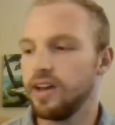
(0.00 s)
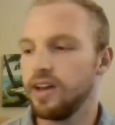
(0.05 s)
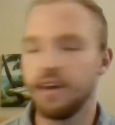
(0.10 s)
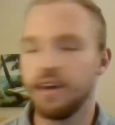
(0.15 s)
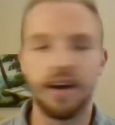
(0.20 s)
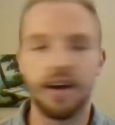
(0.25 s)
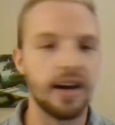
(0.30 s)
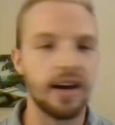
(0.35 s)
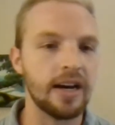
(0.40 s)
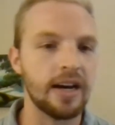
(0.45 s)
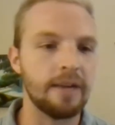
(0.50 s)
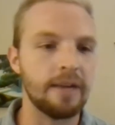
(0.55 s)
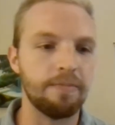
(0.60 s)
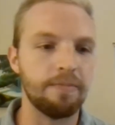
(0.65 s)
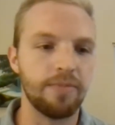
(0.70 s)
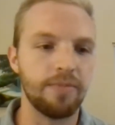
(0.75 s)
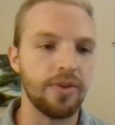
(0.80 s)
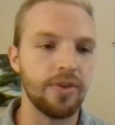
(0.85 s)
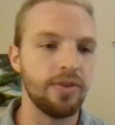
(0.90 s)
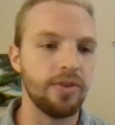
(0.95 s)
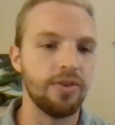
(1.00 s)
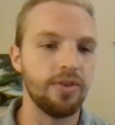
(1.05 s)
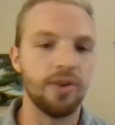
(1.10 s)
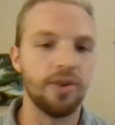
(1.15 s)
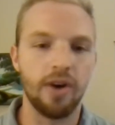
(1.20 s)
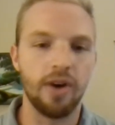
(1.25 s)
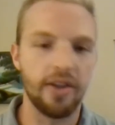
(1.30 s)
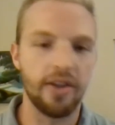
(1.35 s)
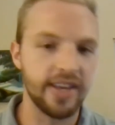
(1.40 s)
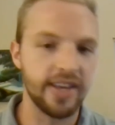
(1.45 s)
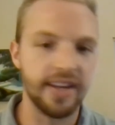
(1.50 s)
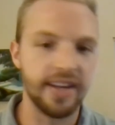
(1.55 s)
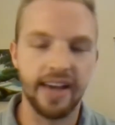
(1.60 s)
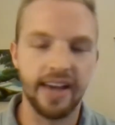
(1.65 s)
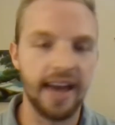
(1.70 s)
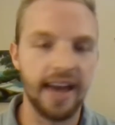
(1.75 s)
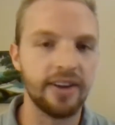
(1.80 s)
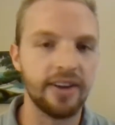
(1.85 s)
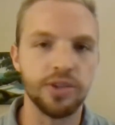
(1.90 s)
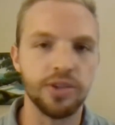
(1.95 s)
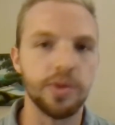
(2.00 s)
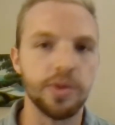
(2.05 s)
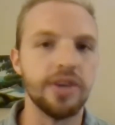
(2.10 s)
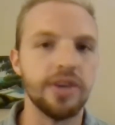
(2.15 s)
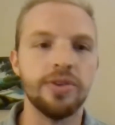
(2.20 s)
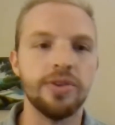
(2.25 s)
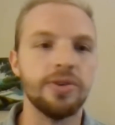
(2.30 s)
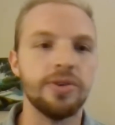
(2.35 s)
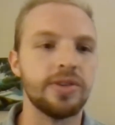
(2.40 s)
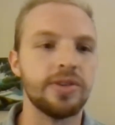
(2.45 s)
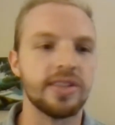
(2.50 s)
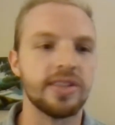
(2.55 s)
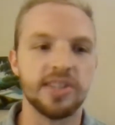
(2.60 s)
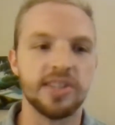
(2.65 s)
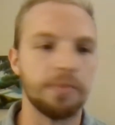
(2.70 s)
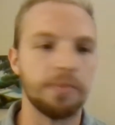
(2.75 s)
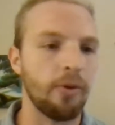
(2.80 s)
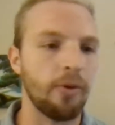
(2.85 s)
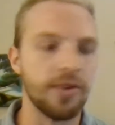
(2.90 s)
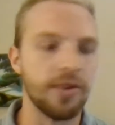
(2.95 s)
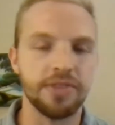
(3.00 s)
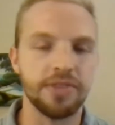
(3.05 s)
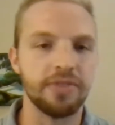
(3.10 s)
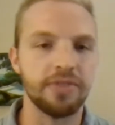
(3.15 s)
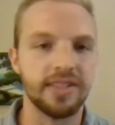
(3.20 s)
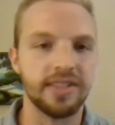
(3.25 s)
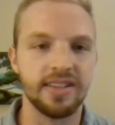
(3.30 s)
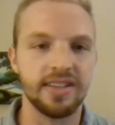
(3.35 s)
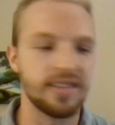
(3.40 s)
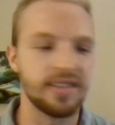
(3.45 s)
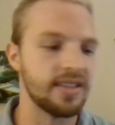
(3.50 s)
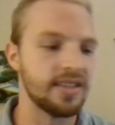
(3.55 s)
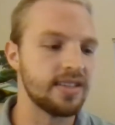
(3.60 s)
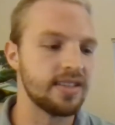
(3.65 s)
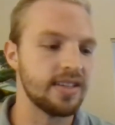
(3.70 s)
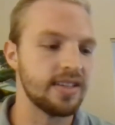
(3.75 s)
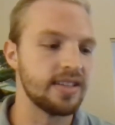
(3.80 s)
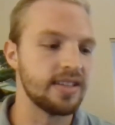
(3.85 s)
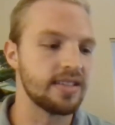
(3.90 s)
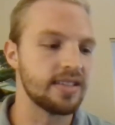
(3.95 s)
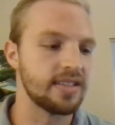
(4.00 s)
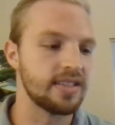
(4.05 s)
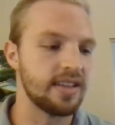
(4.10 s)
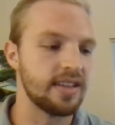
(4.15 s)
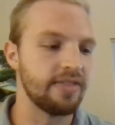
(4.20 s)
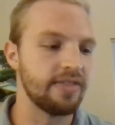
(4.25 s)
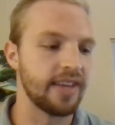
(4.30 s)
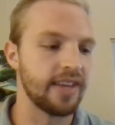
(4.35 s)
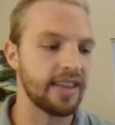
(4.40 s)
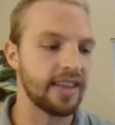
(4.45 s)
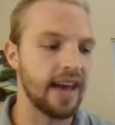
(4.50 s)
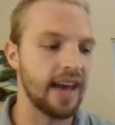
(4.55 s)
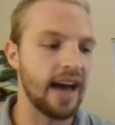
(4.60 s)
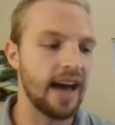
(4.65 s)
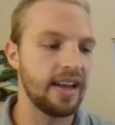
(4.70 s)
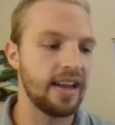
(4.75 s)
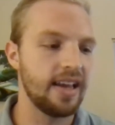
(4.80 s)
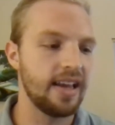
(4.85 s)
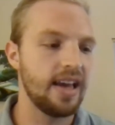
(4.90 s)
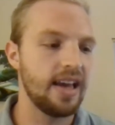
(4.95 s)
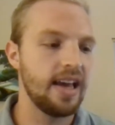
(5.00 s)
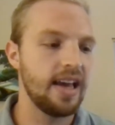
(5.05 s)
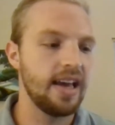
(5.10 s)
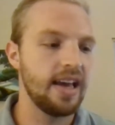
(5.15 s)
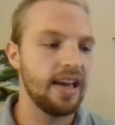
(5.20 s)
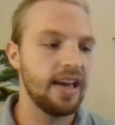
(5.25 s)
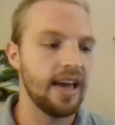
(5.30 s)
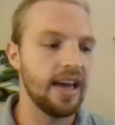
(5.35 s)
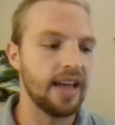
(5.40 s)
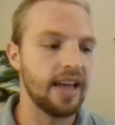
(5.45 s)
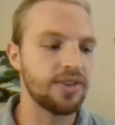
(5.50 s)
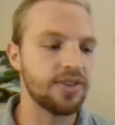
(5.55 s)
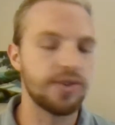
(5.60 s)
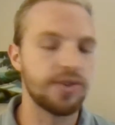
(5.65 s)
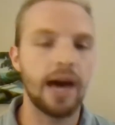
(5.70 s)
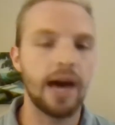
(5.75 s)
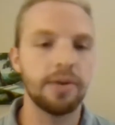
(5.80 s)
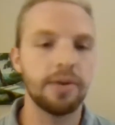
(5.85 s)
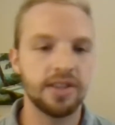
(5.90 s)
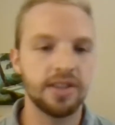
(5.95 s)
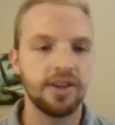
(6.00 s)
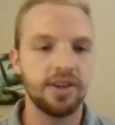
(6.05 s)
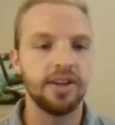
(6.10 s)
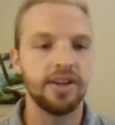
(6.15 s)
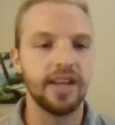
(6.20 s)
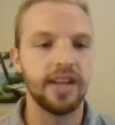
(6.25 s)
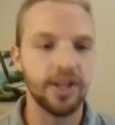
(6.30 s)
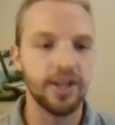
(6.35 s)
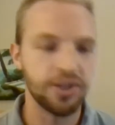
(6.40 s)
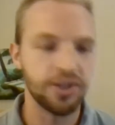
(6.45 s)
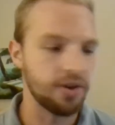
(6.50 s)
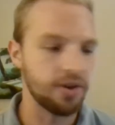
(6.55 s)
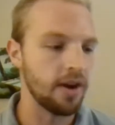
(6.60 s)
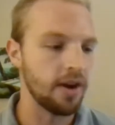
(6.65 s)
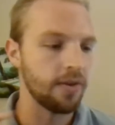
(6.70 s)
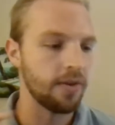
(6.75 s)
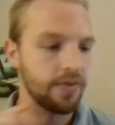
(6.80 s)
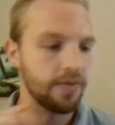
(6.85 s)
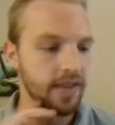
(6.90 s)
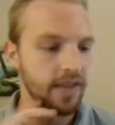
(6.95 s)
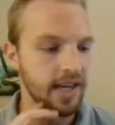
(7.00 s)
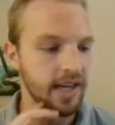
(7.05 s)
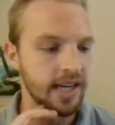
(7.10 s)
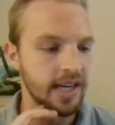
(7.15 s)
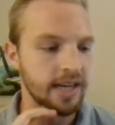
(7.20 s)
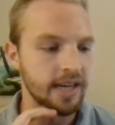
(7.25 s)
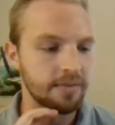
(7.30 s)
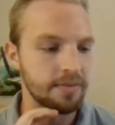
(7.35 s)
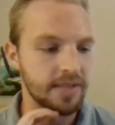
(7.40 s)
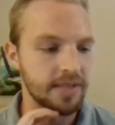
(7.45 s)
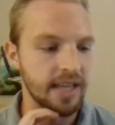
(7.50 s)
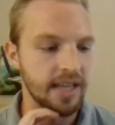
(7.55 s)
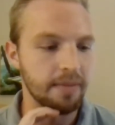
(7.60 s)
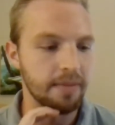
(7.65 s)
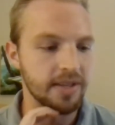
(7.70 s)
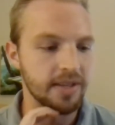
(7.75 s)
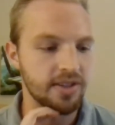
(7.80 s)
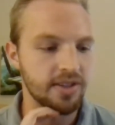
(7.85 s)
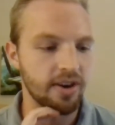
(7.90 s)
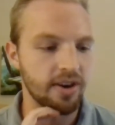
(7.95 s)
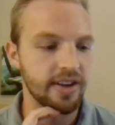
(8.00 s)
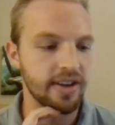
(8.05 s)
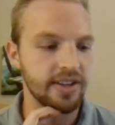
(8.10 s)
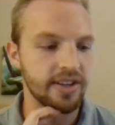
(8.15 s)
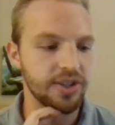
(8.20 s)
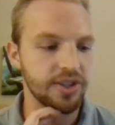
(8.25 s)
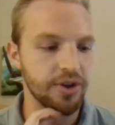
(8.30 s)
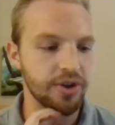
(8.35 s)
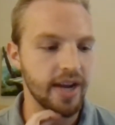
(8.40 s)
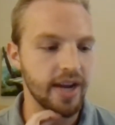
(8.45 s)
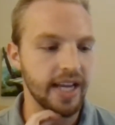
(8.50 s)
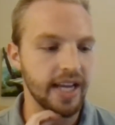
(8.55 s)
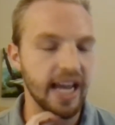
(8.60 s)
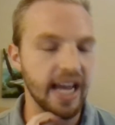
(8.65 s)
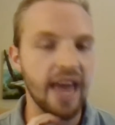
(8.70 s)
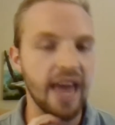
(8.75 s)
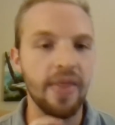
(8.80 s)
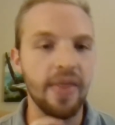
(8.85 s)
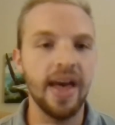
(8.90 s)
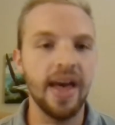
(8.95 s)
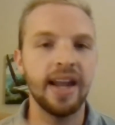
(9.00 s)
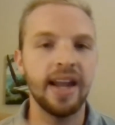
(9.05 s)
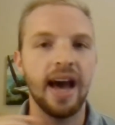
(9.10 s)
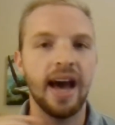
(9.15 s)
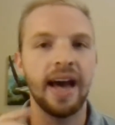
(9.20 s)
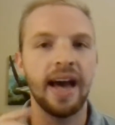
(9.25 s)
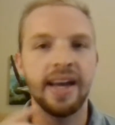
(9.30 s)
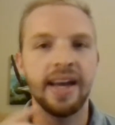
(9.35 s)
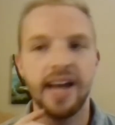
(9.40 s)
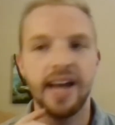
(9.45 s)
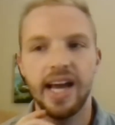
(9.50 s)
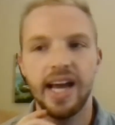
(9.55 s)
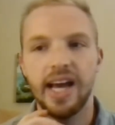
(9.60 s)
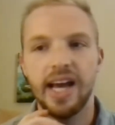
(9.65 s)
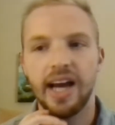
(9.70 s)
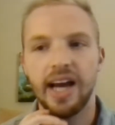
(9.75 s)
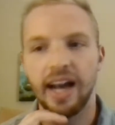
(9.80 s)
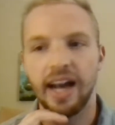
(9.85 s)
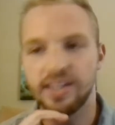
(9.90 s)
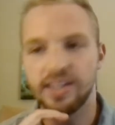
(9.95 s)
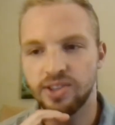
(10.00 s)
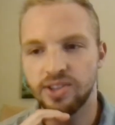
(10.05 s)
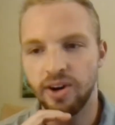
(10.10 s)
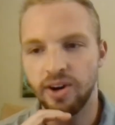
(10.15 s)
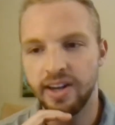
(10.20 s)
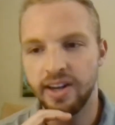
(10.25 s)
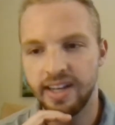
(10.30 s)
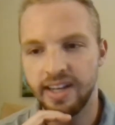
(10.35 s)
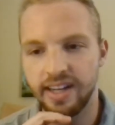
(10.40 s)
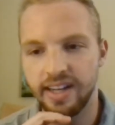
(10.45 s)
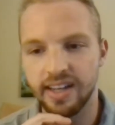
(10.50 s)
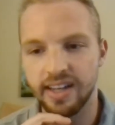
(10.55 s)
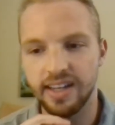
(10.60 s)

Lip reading: um, all the indicators we use and supports and resistances and stuff like that. And so that was a good intro to get me started in trading. And then I started